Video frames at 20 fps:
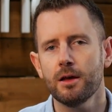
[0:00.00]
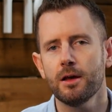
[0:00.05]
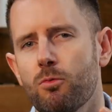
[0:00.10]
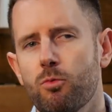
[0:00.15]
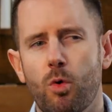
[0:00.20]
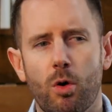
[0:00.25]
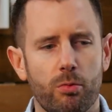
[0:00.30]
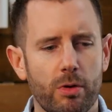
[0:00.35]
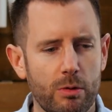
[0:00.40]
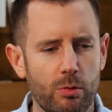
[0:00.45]

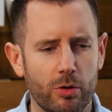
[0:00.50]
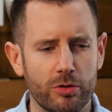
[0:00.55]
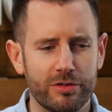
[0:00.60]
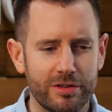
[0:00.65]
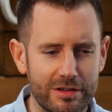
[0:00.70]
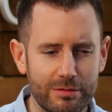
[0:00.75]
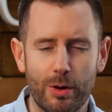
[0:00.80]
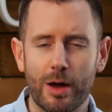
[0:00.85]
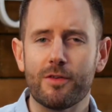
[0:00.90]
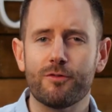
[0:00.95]
What we
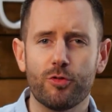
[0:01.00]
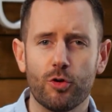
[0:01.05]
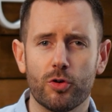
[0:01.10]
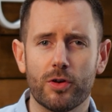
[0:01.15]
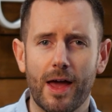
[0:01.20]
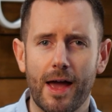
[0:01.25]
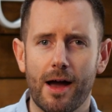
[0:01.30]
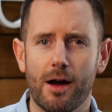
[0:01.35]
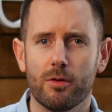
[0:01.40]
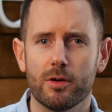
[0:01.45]
wanted to aim for
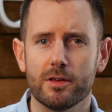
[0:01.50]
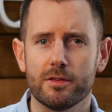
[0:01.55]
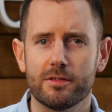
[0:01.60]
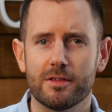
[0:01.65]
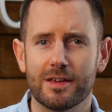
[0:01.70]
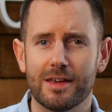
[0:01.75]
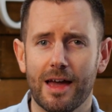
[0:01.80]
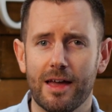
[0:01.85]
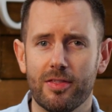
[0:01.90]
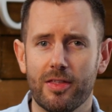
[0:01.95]
now is
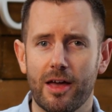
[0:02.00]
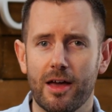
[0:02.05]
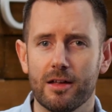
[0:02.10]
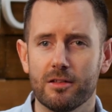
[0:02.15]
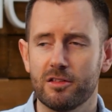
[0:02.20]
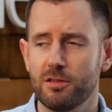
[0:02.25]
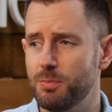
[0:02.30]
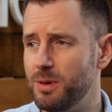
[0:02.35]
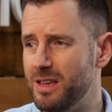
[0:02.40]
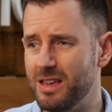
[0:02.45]
to get there
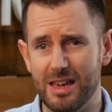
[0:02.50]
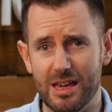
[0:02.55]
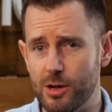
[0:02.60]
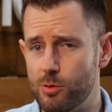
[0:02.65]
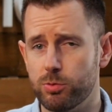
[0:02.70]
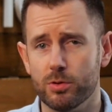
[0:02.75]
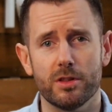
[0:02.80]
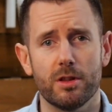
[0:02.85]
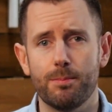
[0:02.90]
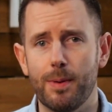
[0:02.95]
to be
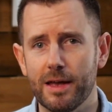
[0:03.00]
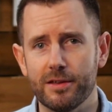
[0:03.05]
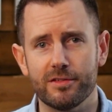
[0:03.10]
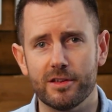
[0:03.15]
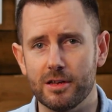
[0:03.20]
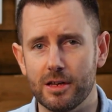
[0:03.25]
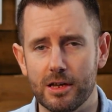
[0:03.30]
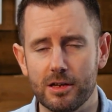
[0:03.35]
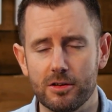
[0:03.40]
equal with the best in the